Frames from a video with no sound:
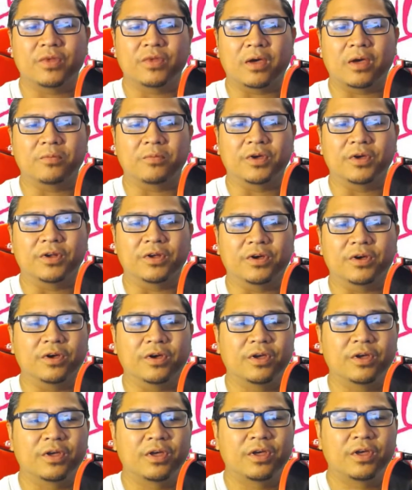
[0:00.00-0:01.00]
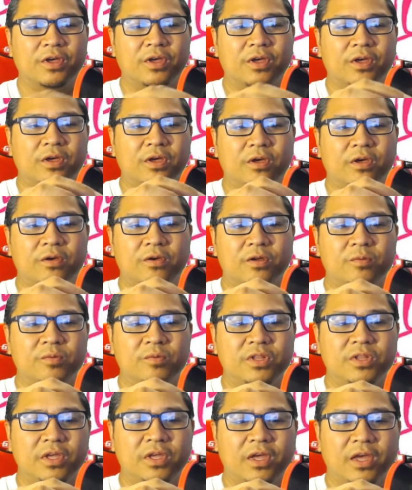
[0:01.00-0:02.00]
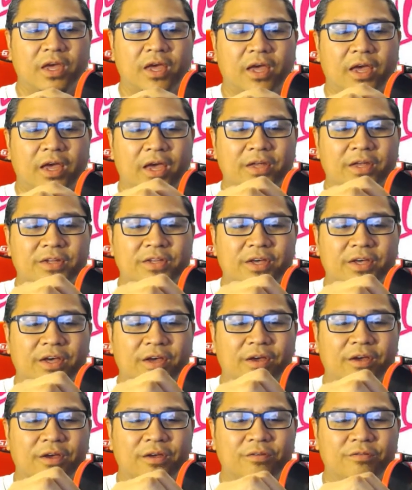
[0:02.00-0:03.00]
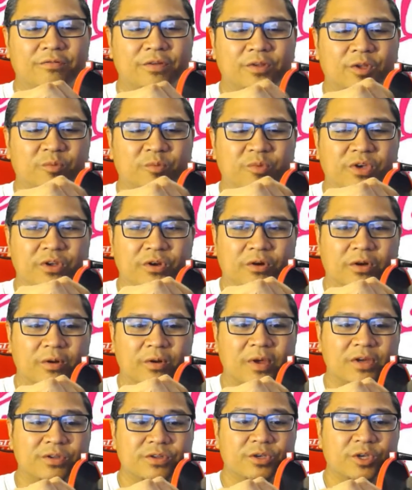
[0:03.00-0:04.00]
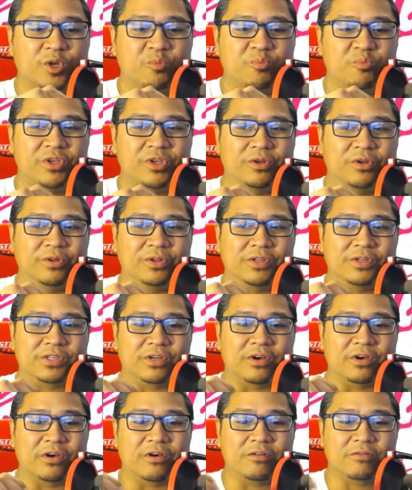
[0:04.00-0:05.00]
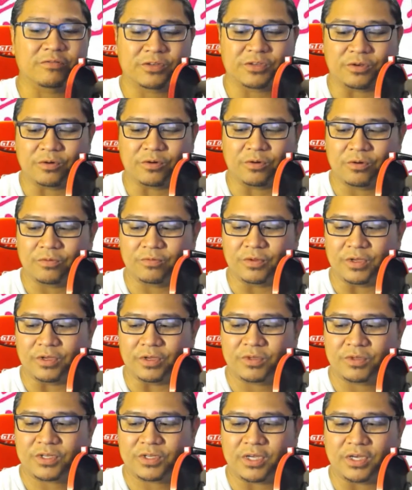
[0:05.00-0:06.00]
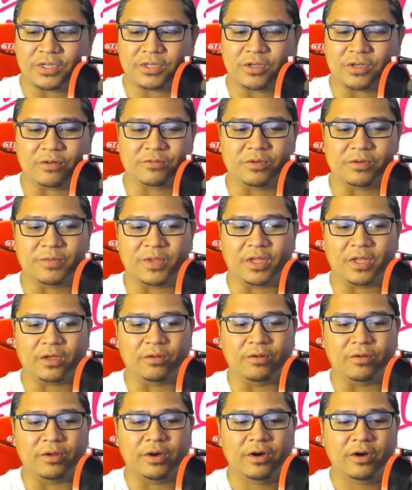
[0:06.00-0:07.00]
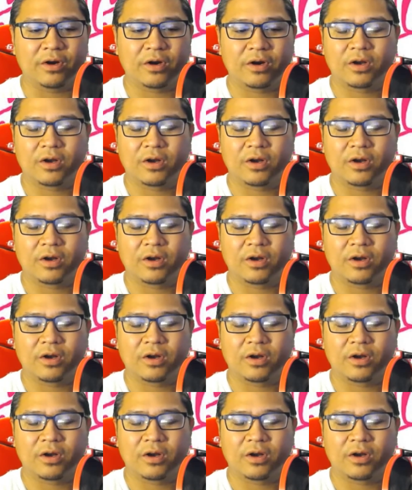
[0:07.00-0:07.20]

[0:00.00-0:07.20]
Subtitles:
I'm gonna be the anti-Filipino, and I'm actually gonna peel this off, so hopefully it takes off some of that glare.